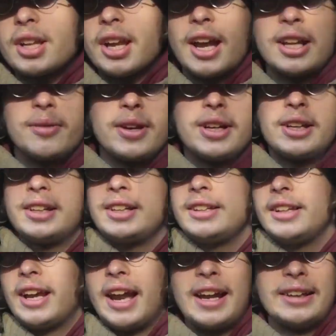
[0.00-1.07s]
And they
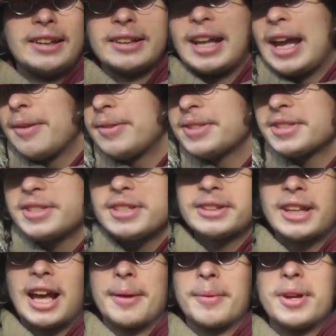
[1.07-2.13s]
really hate it every single
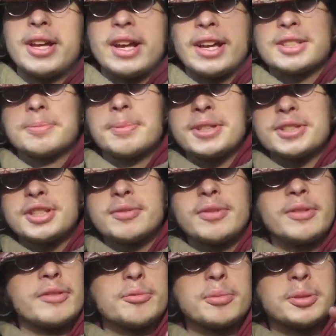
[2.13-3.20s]
time, especially
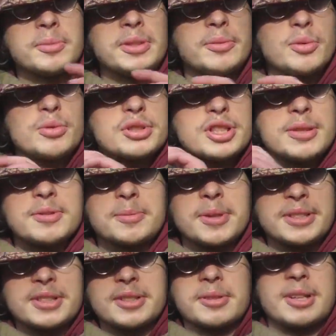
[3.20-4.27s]
when they put me in those dream
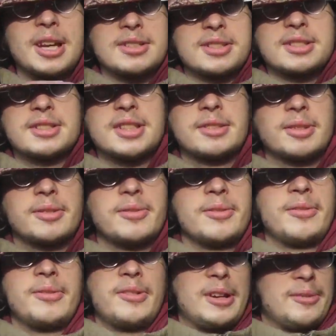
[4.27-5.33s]
spaces, as I said,
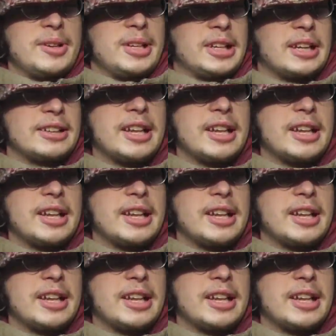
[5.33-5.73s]
where they can